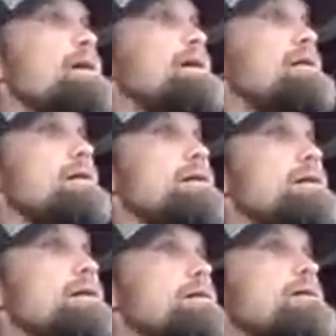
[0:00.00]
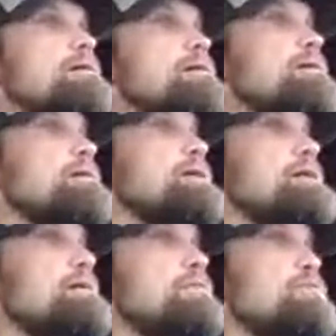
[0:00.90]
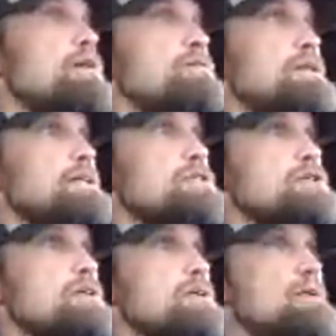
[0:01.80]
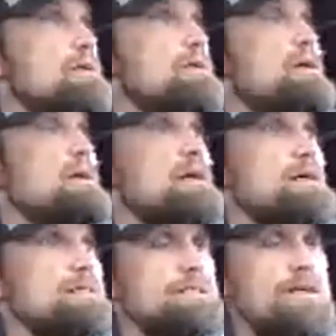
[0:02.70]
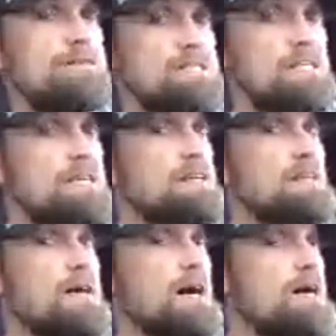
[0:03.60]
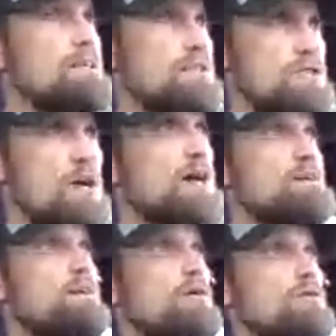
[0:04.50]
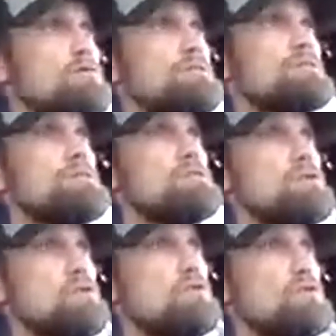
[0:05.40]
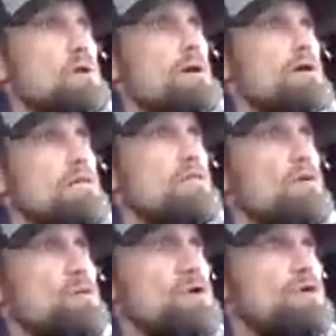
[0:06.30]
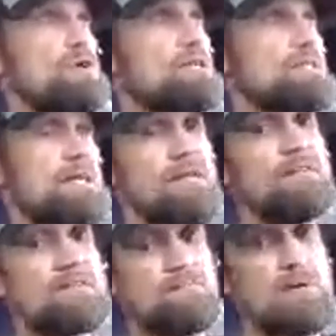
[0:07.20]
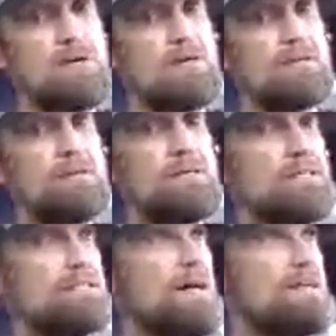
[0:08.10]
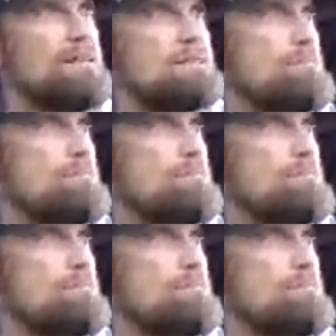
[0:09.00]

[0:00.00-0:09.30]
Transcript: And in Revelation 17, John goes to the wilderness in the spirit. He's not in his